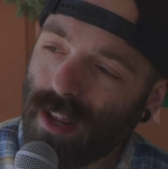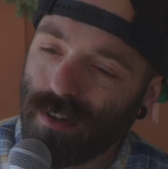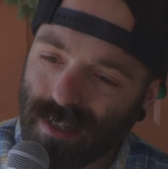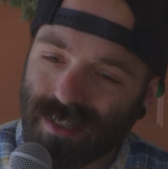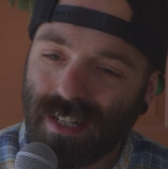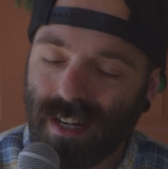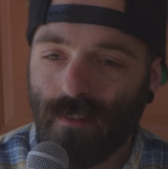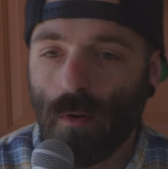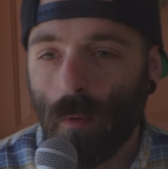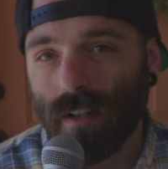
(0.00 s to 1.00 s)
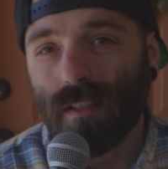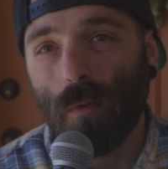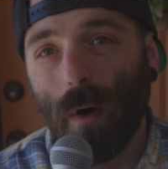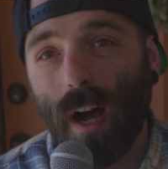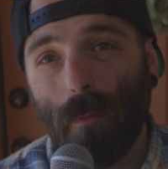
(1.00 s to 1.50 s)
You're going to see it every once in
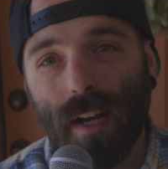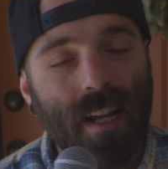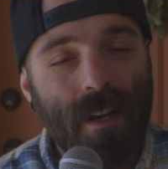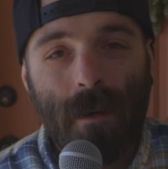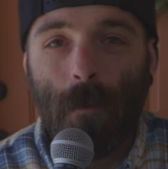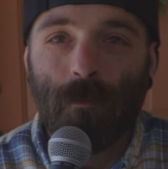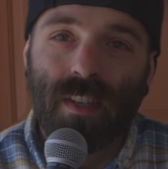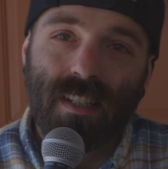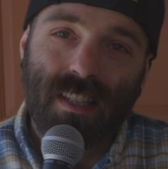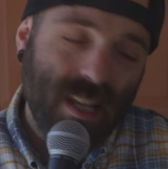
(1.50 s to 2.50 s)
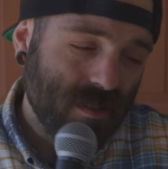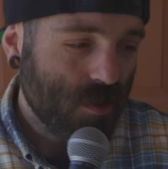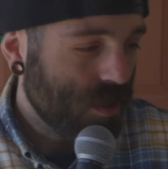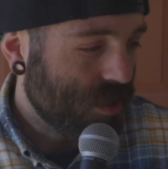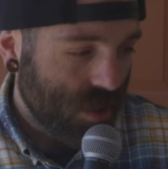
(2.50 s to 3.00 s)
a while, but things are
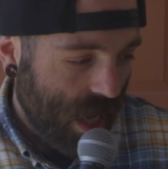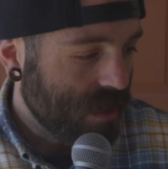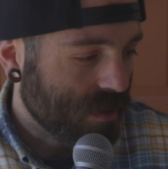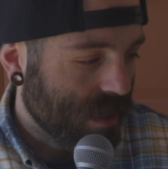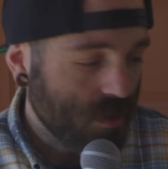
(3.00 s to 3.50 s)
just changing.